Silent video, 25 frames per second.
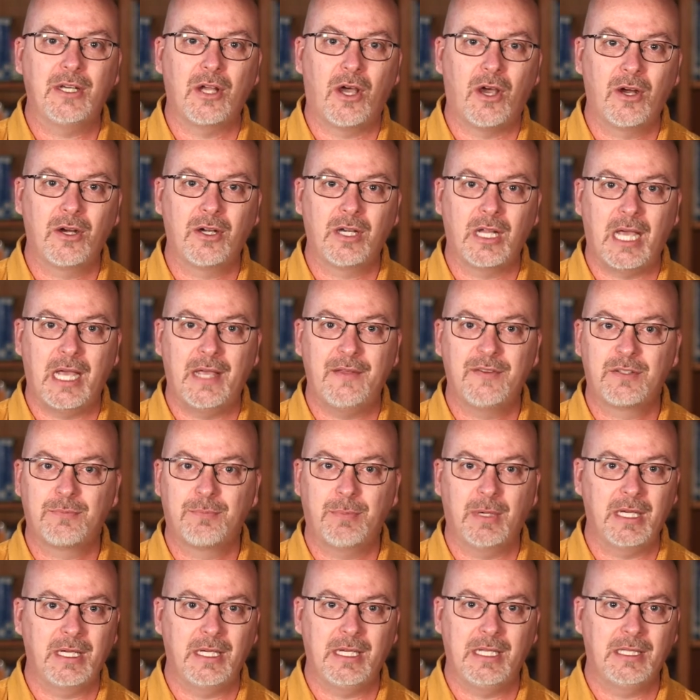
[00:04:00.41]
in our lives,
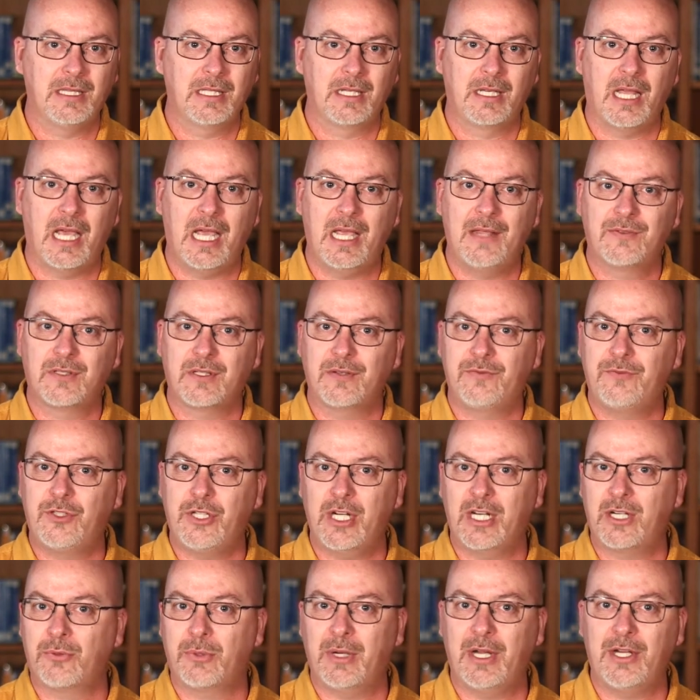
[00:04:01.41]
but in the lives of
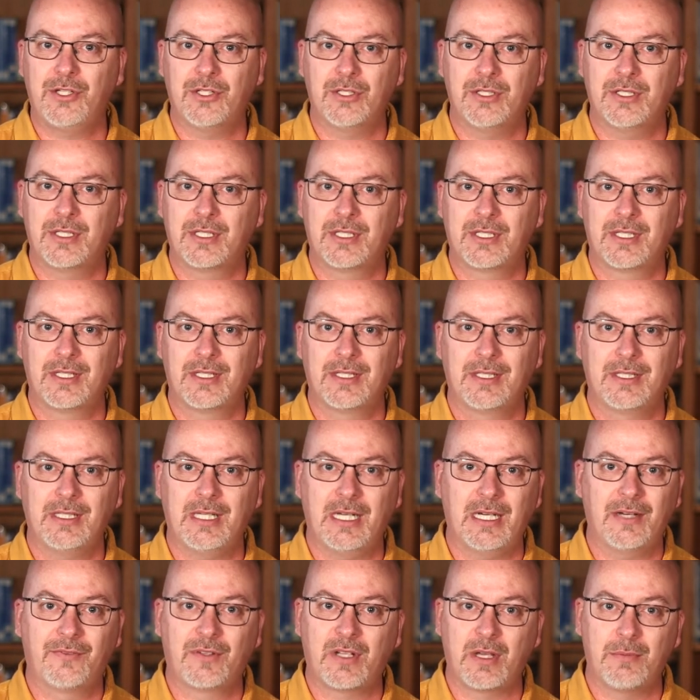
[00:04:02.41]
generations
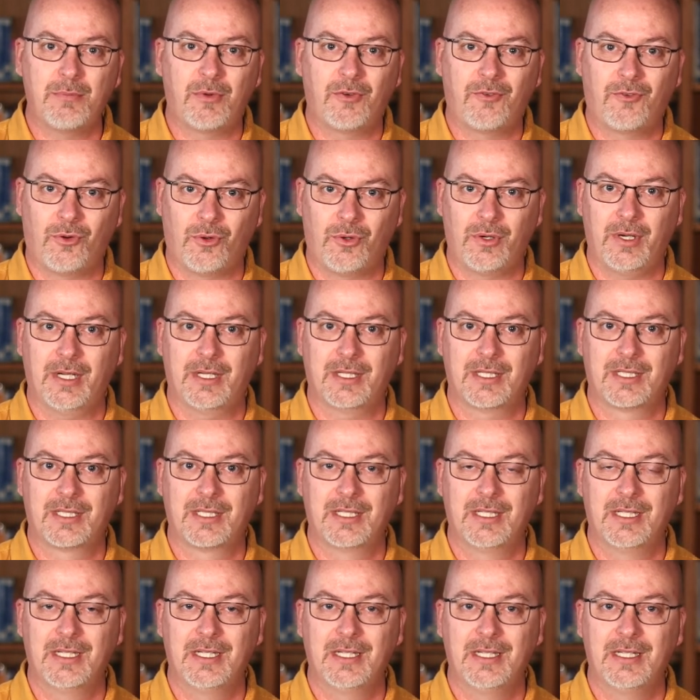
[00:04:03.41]
that have come before us.
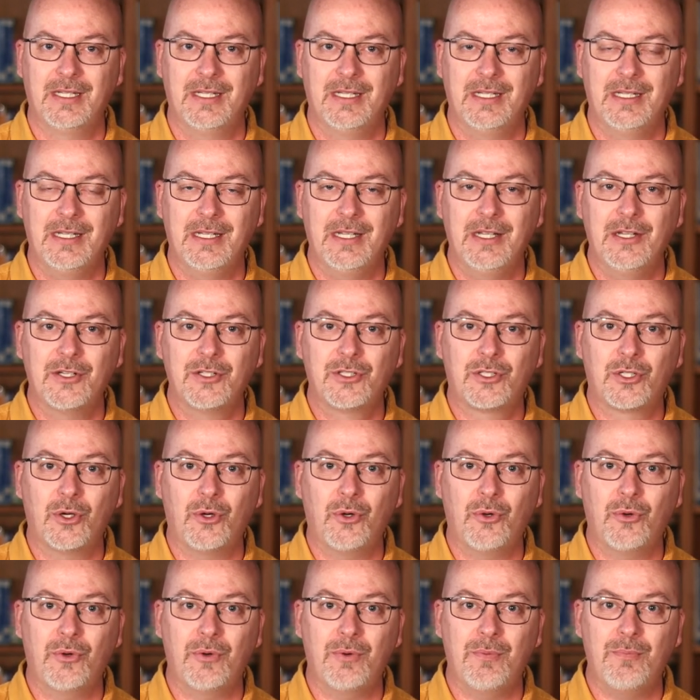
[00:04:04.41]

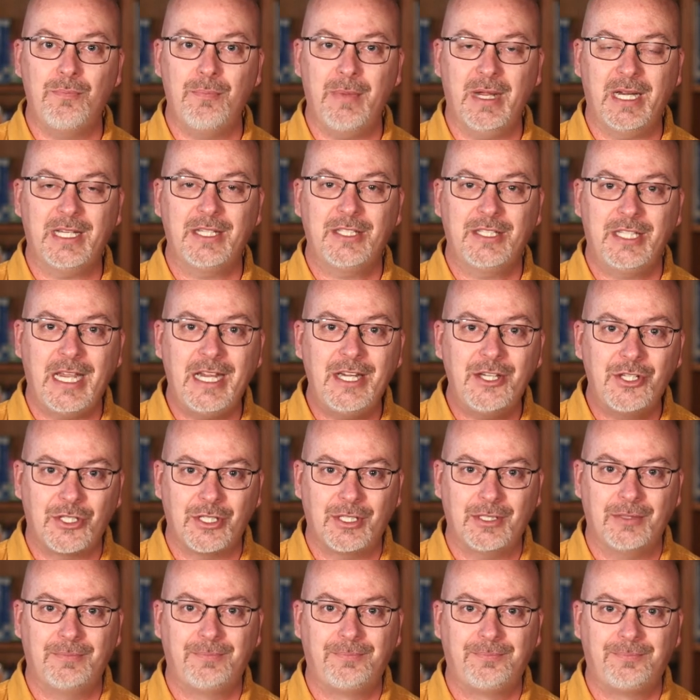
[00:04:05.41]
So,
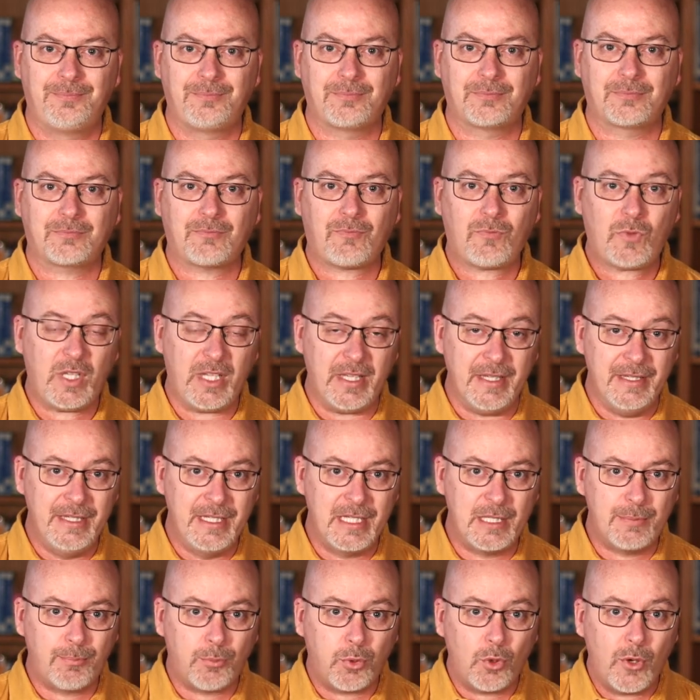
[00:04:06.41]
meditation
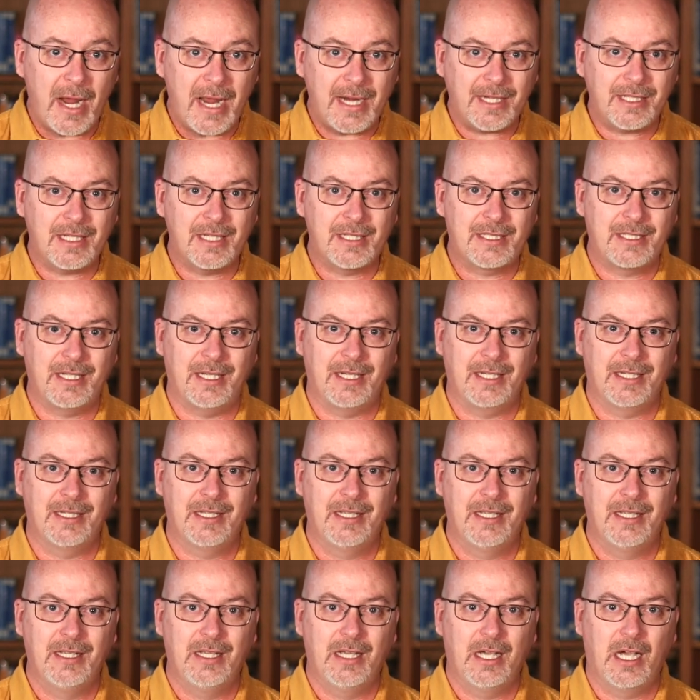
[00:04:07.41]
is practicing
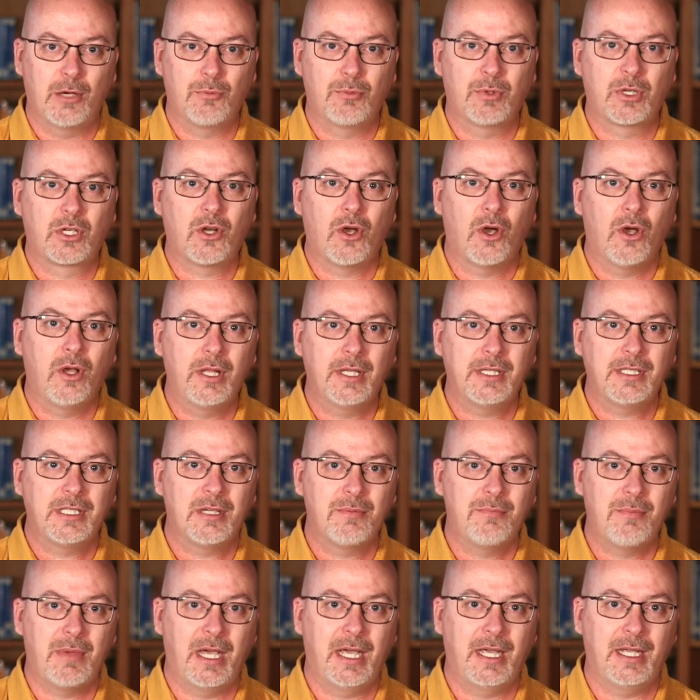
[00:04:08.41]
a recalling
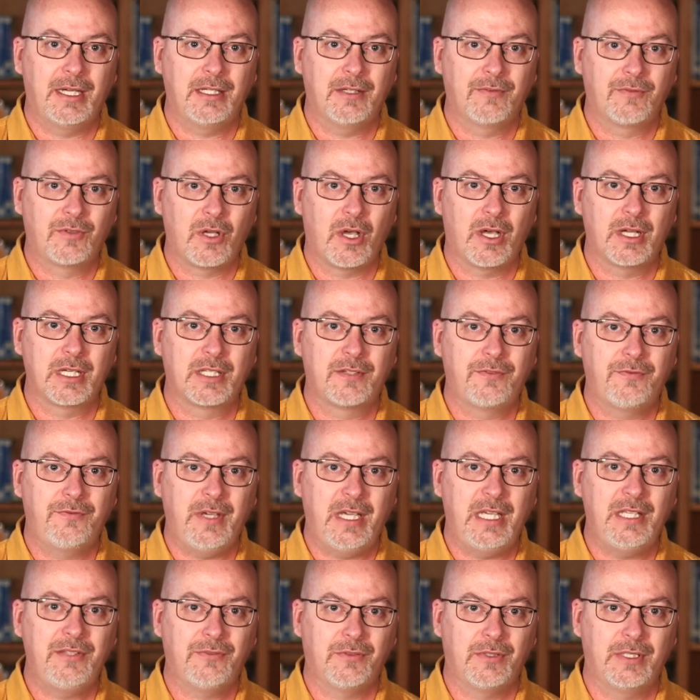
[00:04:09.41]
to mind of God's
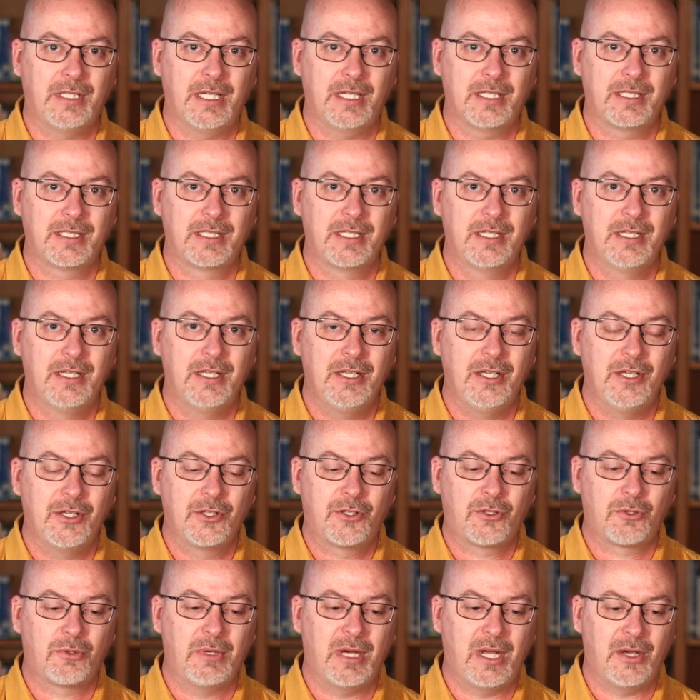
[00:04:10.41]
faithfulness
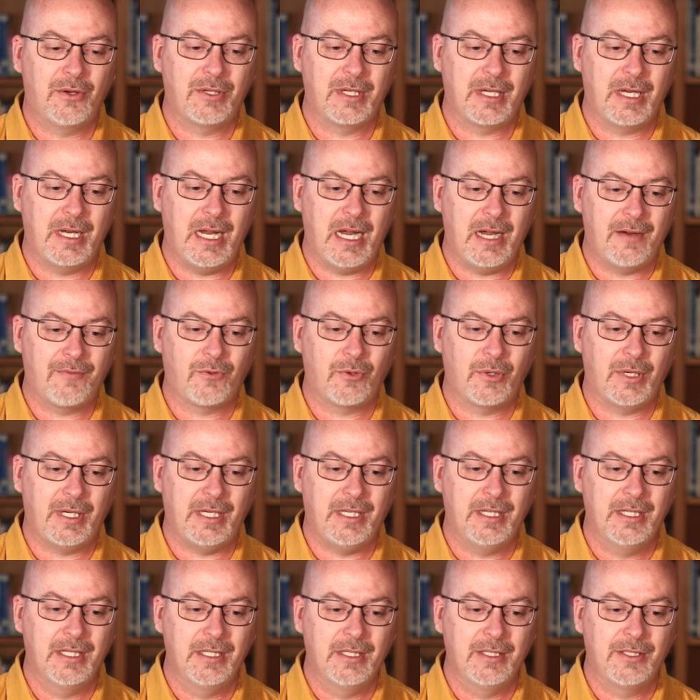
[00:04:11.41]
throughout
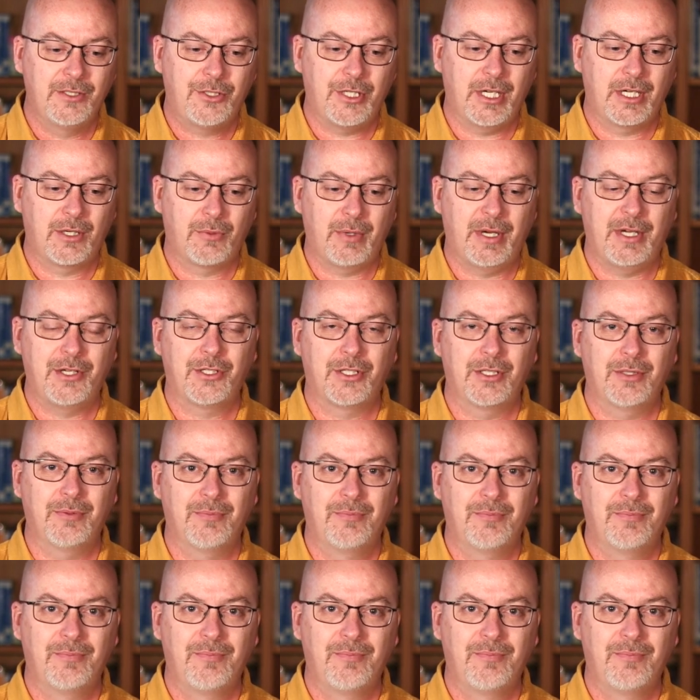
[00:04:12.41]
every generation.